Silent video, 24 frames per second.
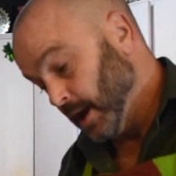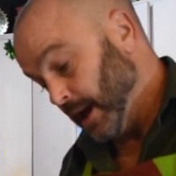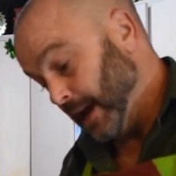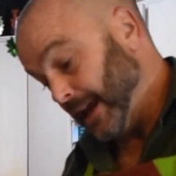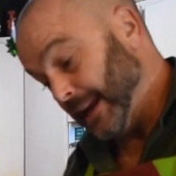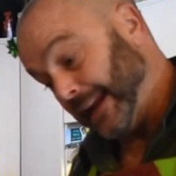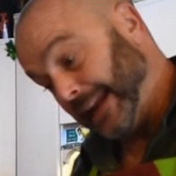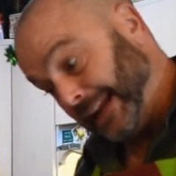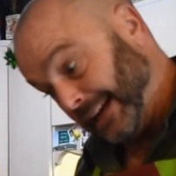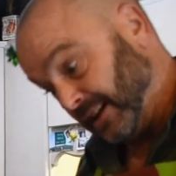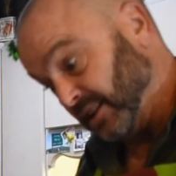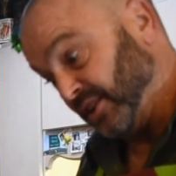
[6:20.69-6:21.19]

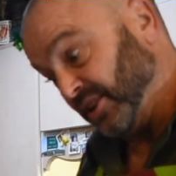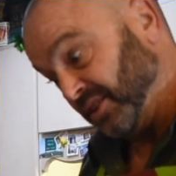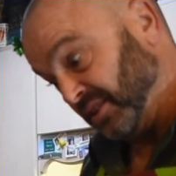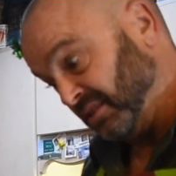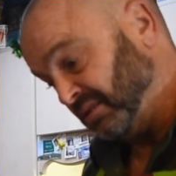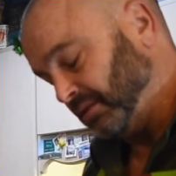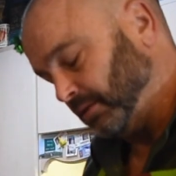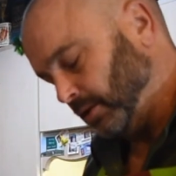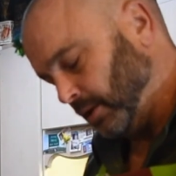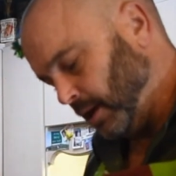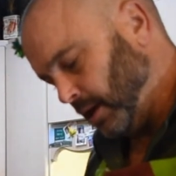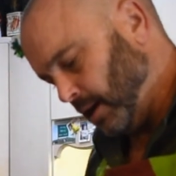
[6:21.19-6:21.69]
in
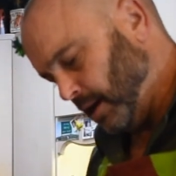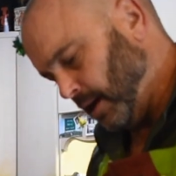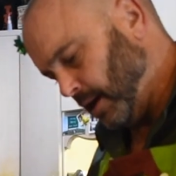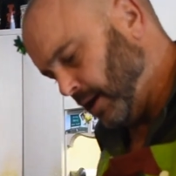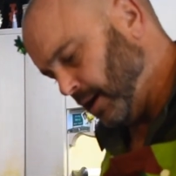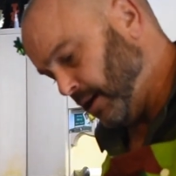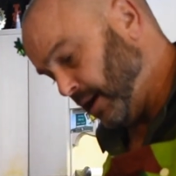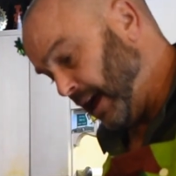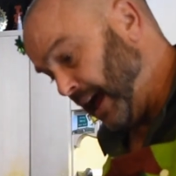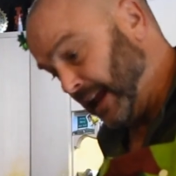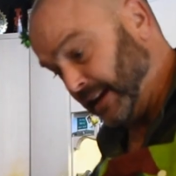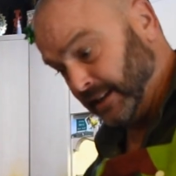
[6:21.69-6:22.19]
England
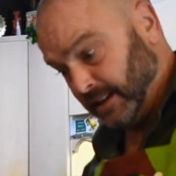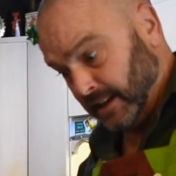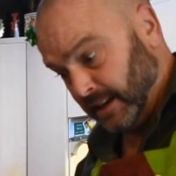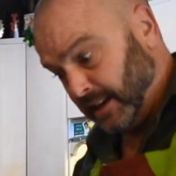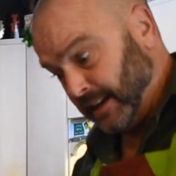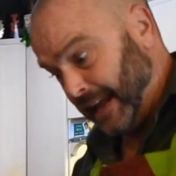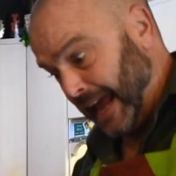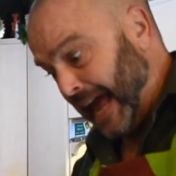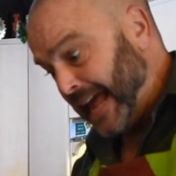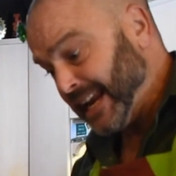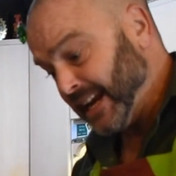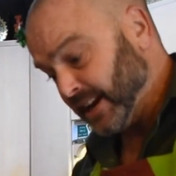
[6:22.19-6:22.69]
and in
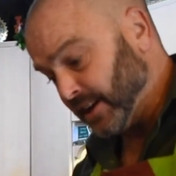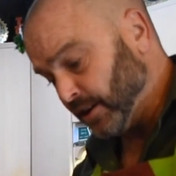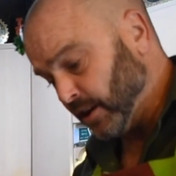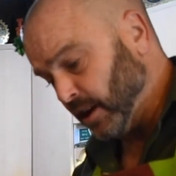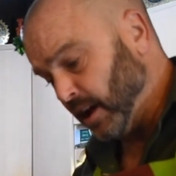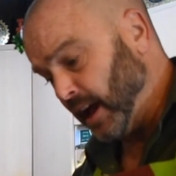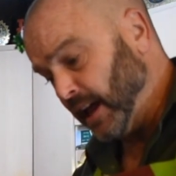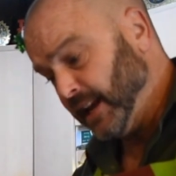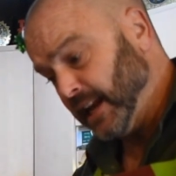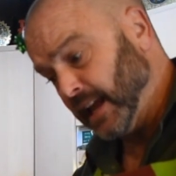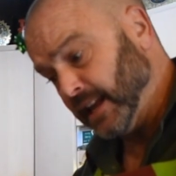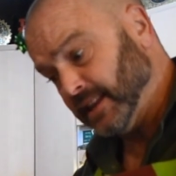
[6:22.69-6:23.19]
Canada,
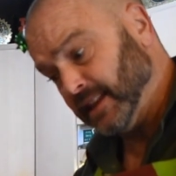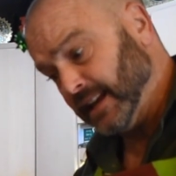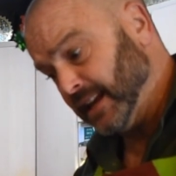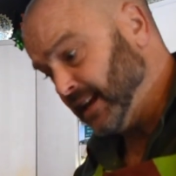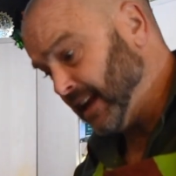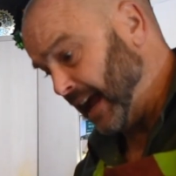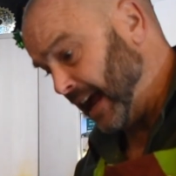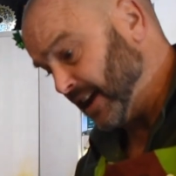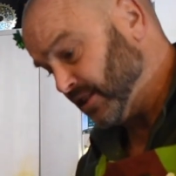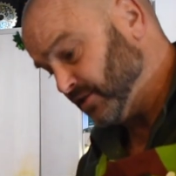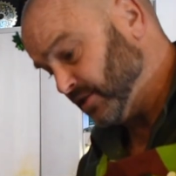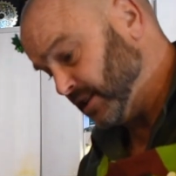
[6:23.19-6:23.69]
and I think
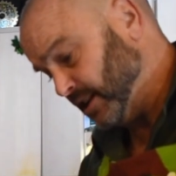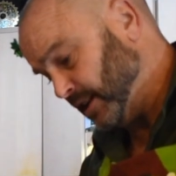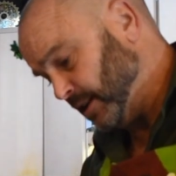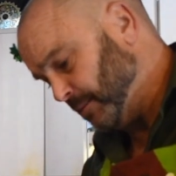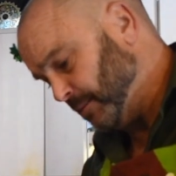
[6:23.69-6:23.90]
actually in